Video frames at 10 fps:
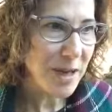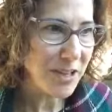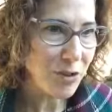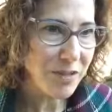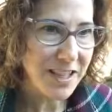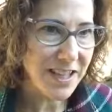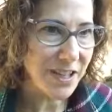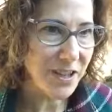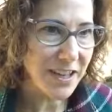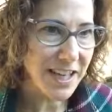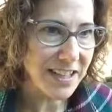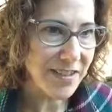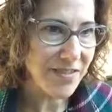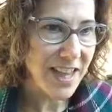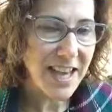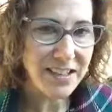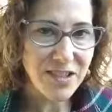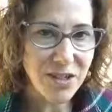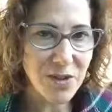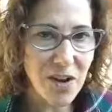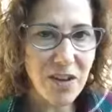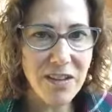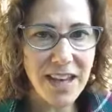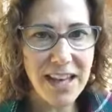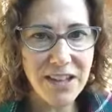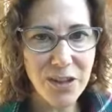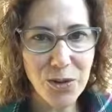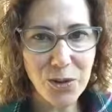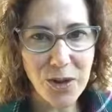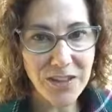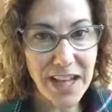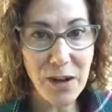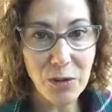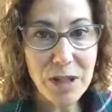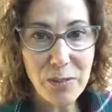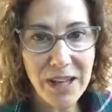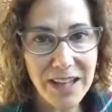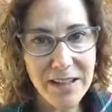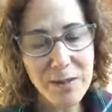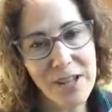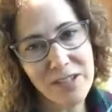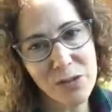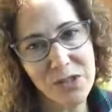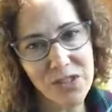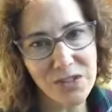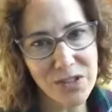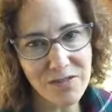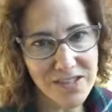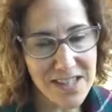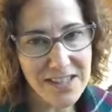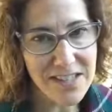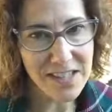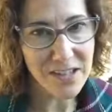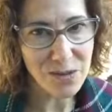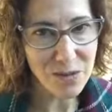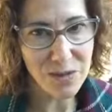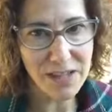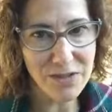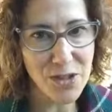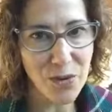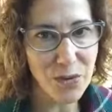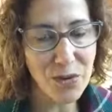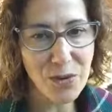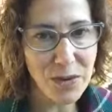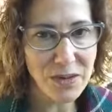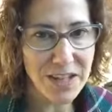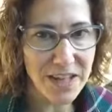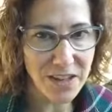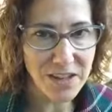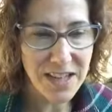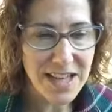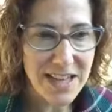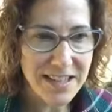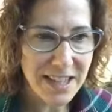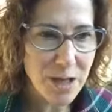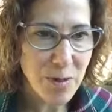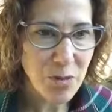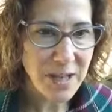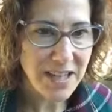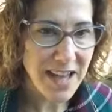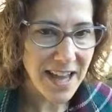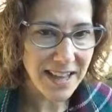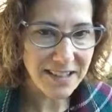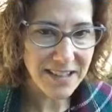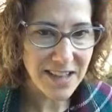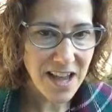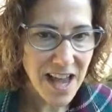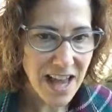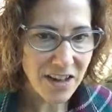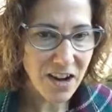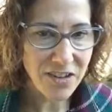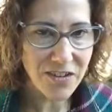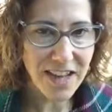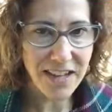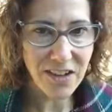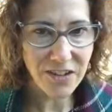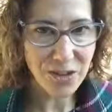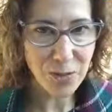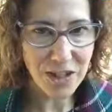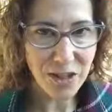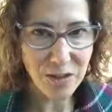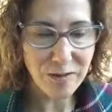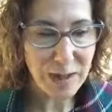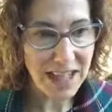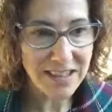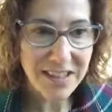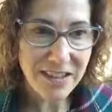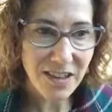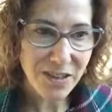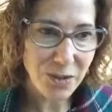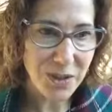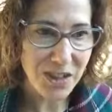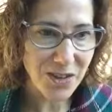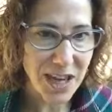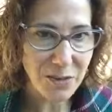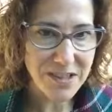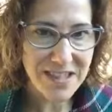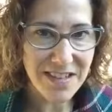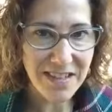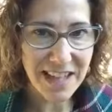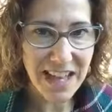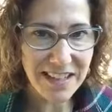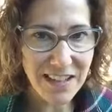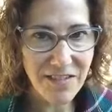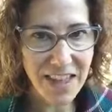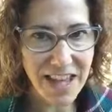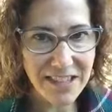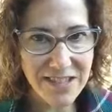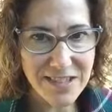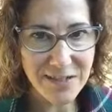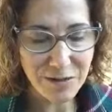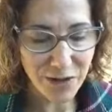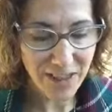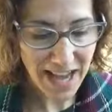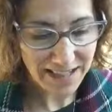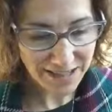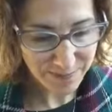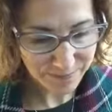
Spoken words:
back over the year and give thanks to all that you are now reaping as a result of the seeds that you have sown throughout the year. Take a moment and honor that. Honor what you have planted, honor what you're now receiving, and give thanks for that.